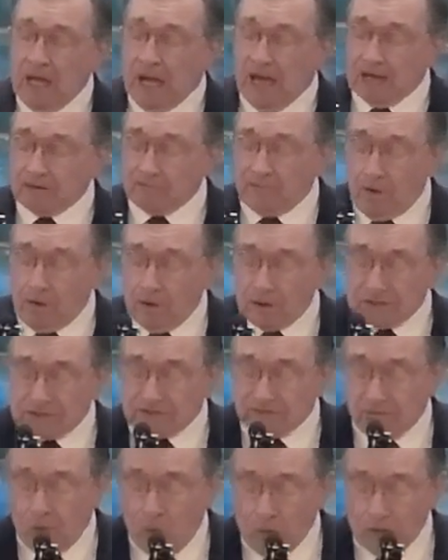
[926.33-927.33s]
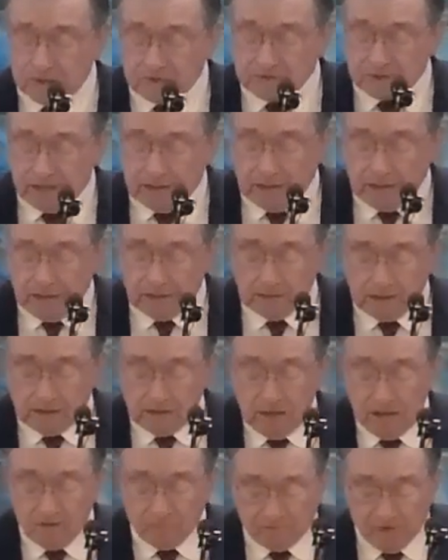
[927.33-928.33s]
and verse 14
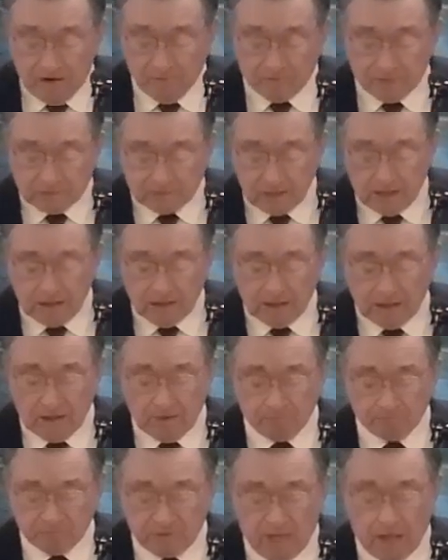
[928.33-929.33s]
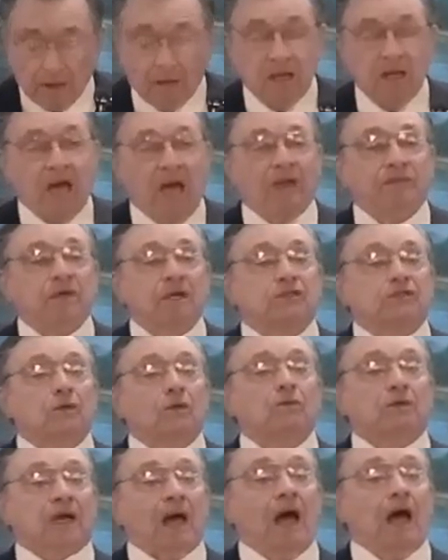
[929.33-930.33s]
and 15, and this
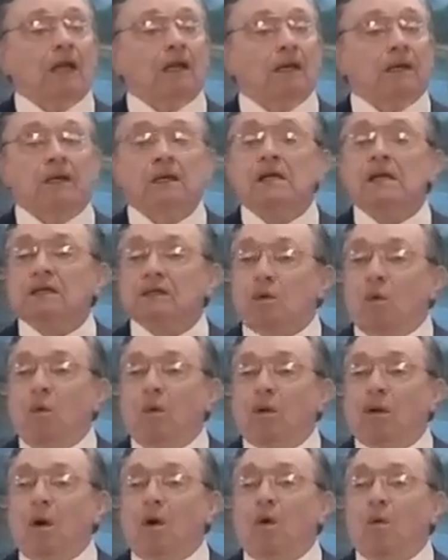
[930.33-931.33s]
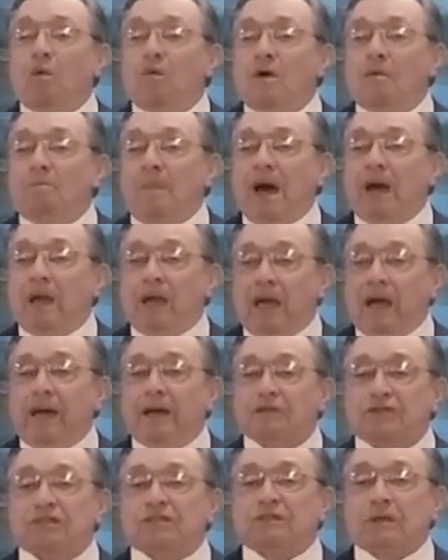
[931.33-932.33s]
will kindly go along with my
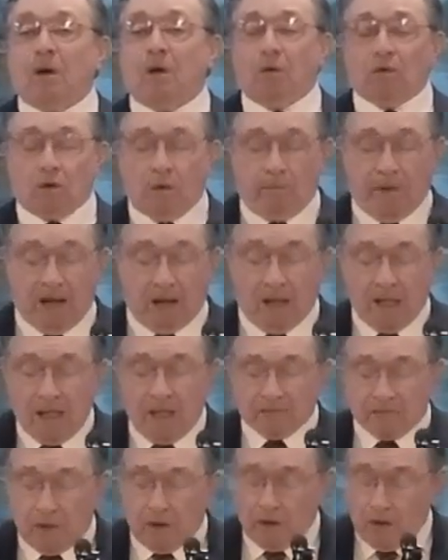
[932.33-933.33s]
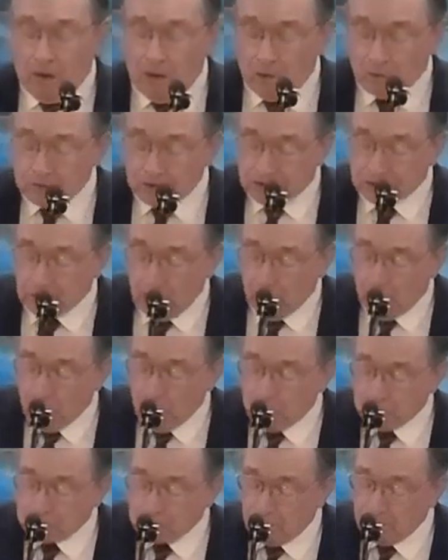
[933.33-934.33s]
last thought about the lost
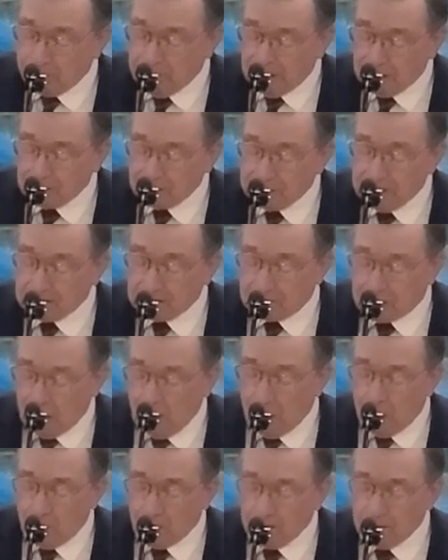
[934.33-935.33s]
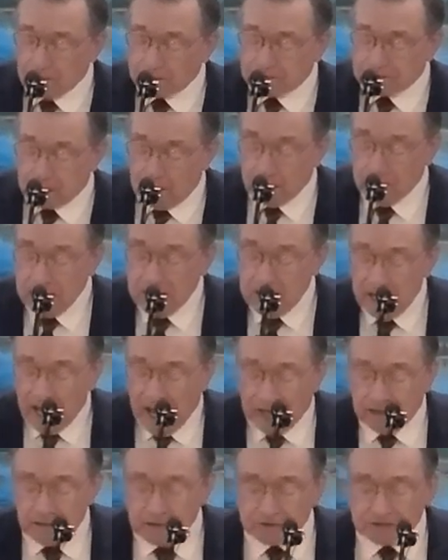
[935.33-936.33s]
souls of men that call us.
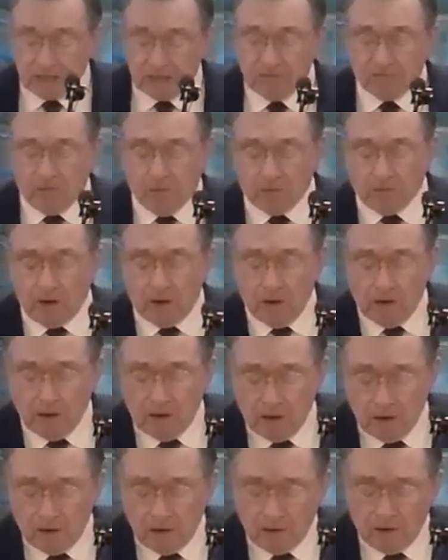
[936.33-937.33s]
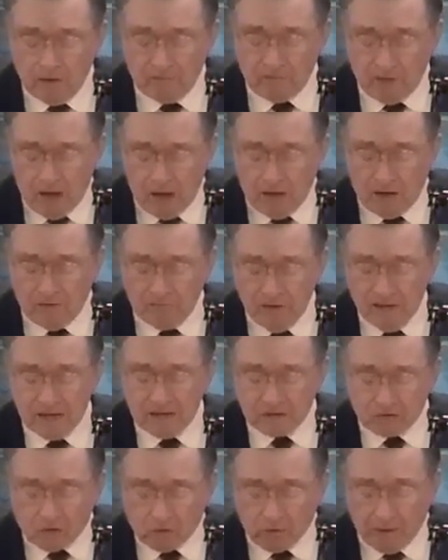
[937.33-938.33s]
And he said, for the love
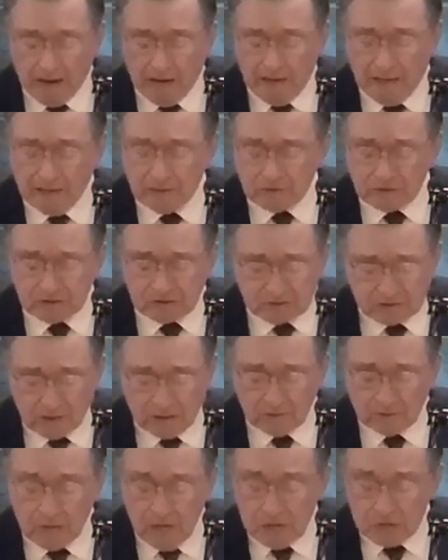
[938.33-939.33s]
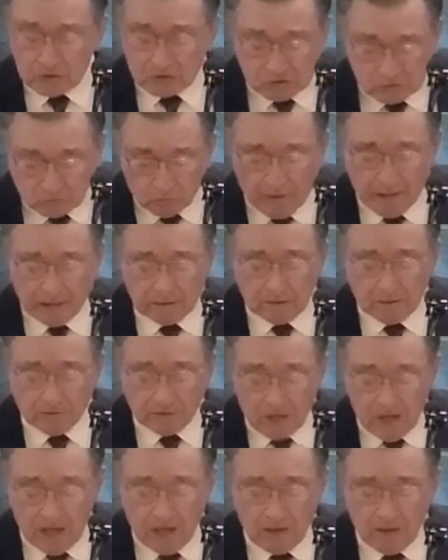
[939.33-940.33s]
of Christ
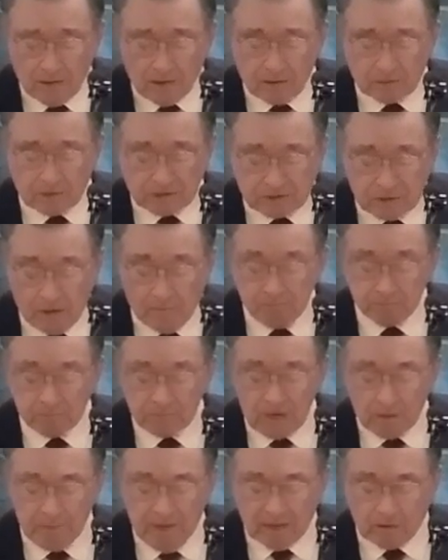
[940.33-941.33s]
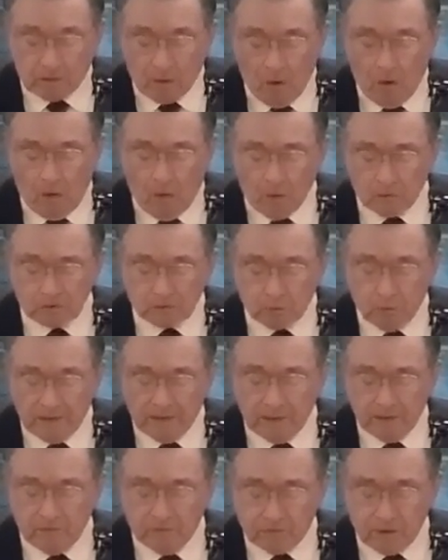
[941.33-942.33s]
constraineth us, because
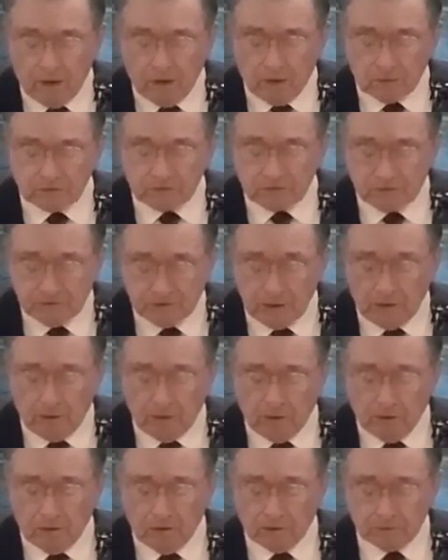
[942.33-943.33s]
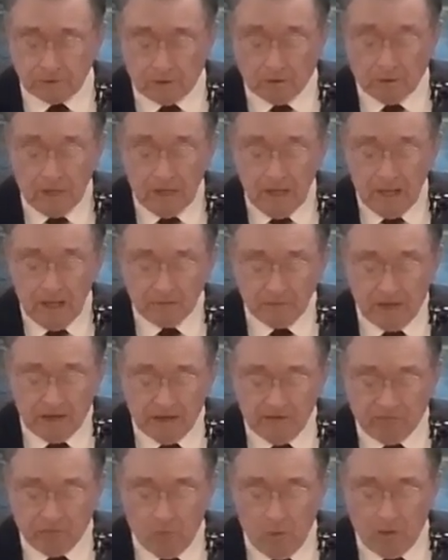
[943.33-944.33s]
we thus judge that
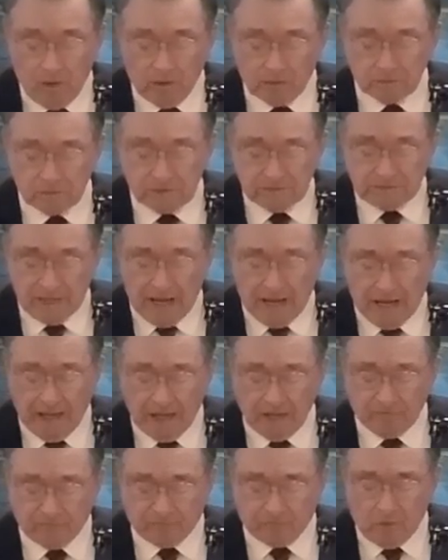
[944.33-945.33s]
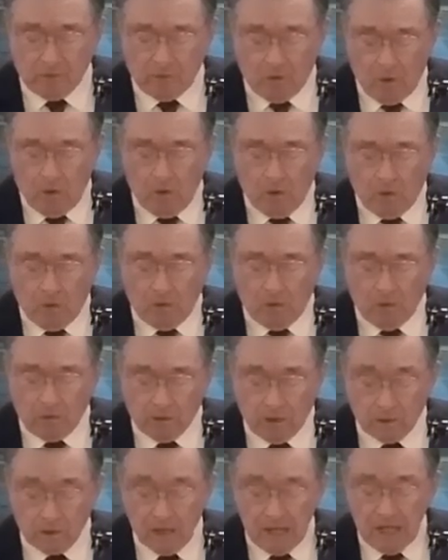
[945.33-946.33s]
if one died for
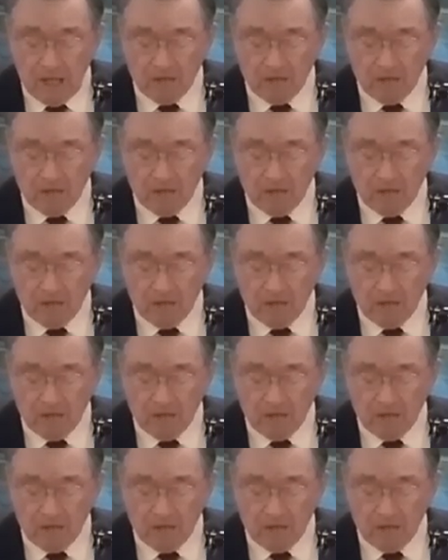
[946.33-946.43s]
all,